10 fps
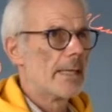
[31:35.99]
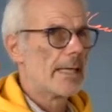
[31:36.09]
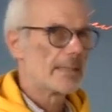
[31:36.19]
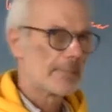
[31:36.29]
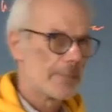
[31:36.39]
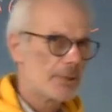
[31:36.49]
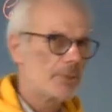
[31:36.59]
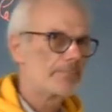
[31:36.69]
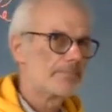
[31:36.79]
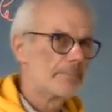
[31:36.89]
As I
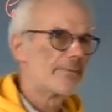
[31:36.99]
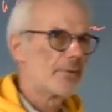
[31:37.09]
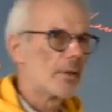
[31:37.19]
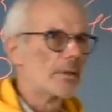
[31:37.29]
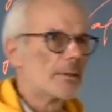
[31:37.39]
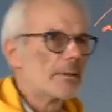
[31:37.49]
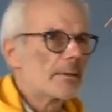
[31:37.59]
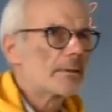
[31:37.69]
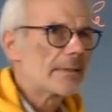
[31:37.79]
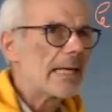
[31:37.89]
mentioned before,
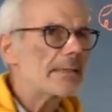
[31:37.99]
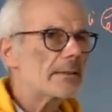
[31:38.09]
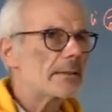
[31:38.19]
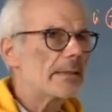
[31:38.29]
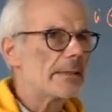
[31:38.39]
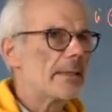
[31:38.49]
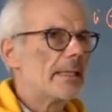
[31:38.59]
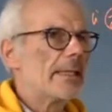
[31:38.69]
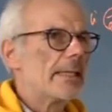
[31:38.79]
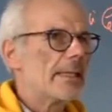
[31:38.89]

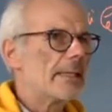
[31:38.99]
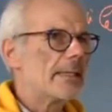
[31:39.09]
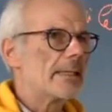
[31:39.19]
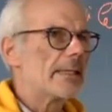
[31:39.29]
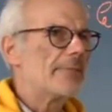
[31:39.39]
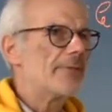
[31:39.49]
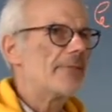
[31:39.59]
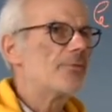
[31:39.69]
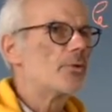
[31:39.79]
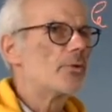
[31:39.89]
custody, uh, if,
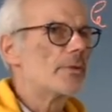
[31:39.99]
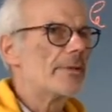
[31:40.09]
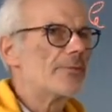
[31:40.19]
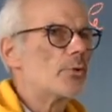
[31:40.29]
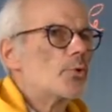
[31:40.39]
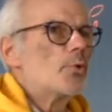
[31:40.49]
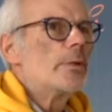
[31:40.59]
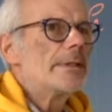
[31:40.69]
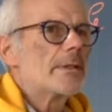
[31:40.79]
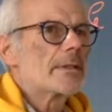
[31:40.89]
if, you, if you
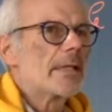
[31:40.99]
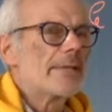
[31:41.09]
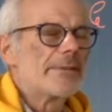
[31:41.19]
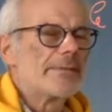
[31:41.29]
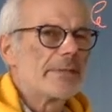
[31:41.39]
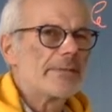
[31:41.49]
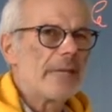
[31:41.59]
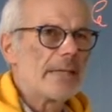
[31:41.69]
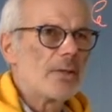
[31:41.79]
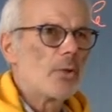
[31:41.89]
ruin yourself, if, if
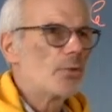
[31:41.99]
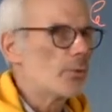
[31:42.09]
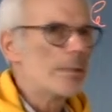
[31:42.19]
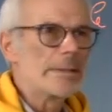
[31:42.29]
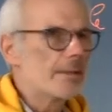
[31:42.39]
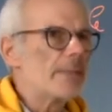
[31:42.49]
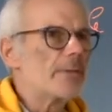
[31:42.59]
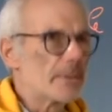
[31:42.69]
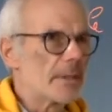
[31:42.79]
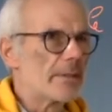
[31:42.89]
I know you will kill
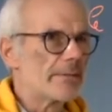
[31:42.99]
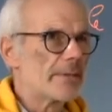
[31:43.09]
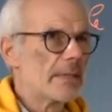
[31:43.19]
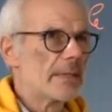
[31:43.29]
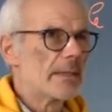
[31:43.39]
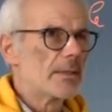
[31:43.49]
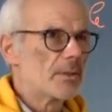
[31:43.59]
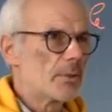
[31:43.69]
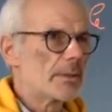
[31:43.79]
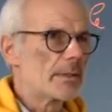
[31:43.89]
yourself,
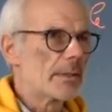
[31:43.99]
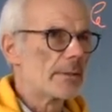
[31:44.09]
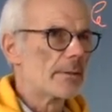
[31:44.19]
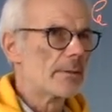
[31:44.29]
suicide,